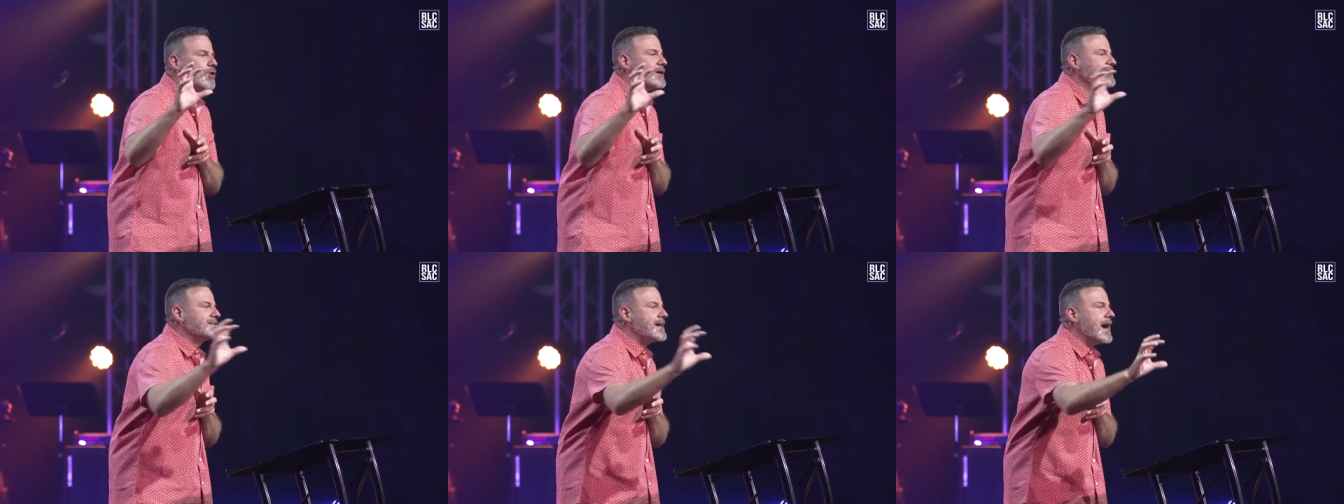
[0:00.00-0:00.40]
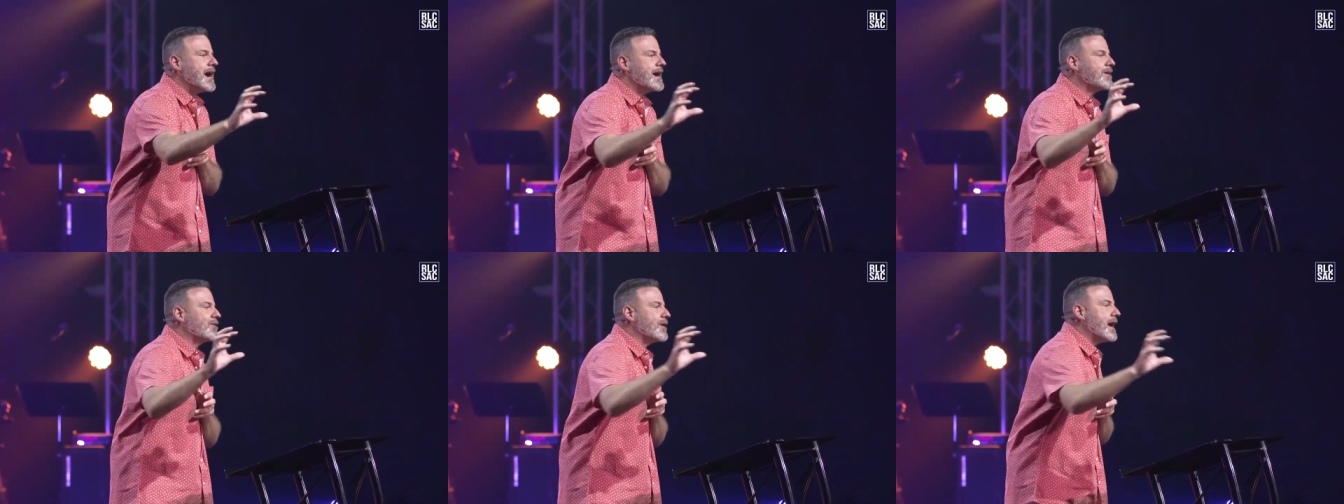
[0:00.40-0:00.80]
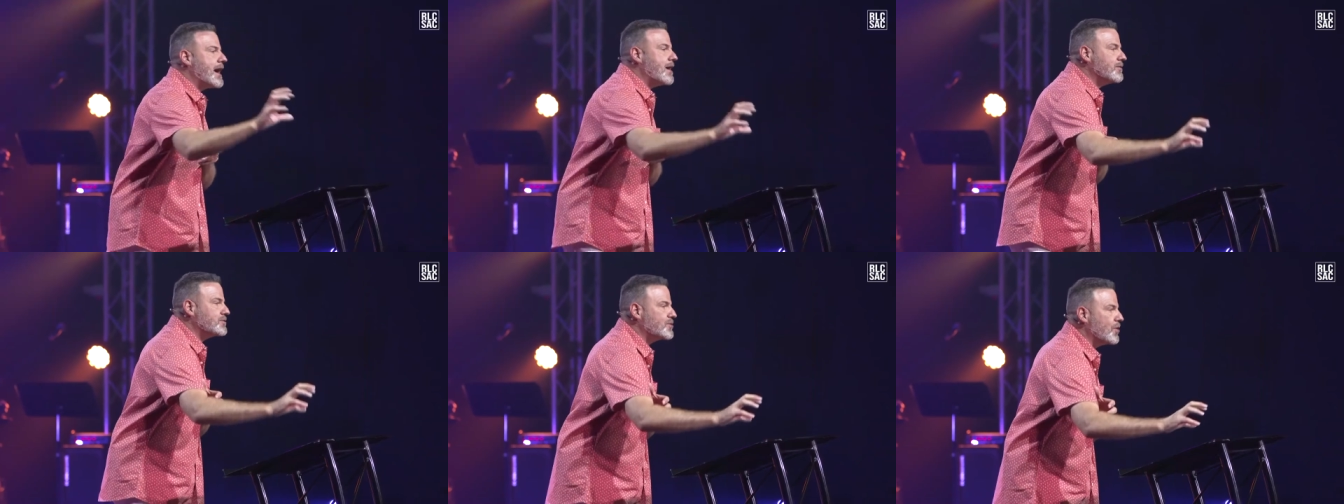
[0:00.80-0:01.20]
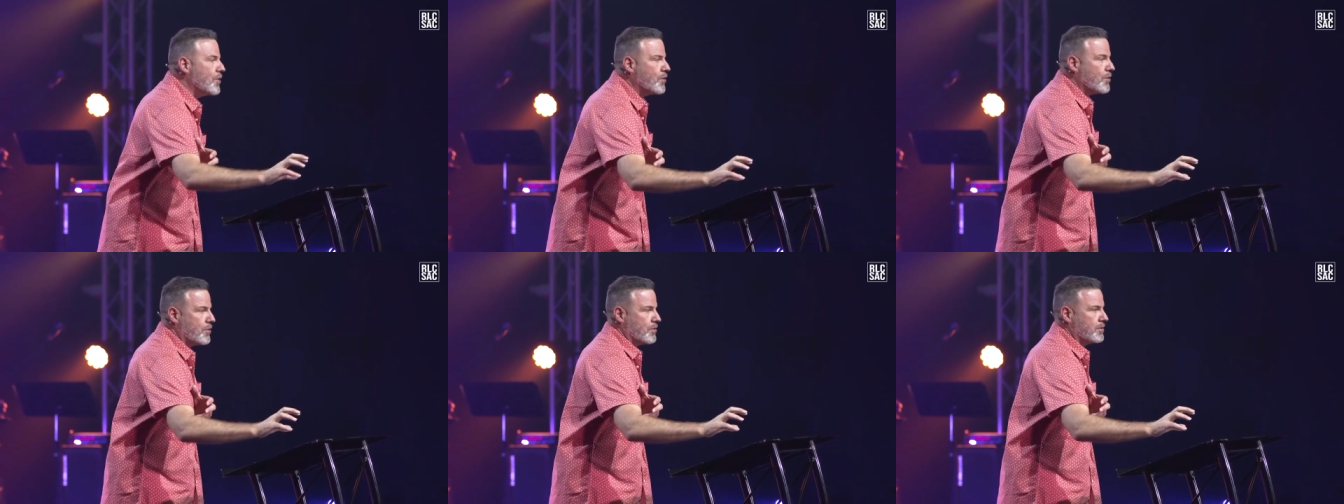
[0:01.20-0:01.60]
your entire
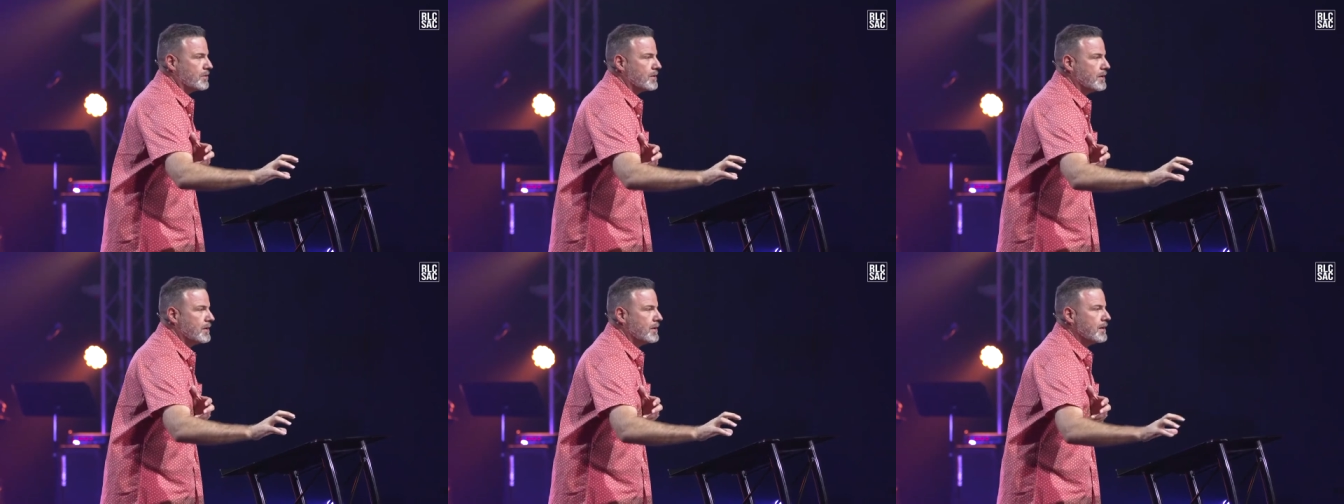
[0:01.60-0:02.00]
household.